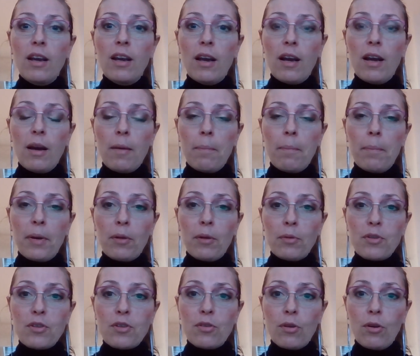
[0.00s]
but
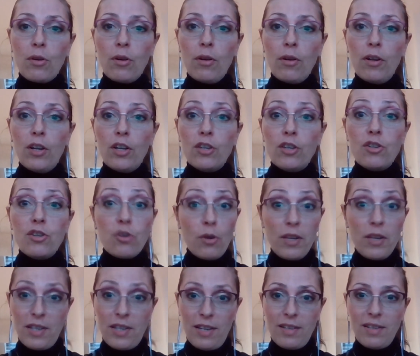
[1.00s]
also
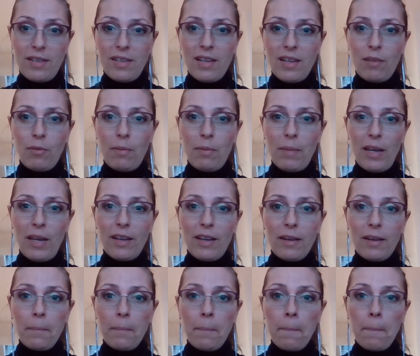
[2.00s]
choices that we make.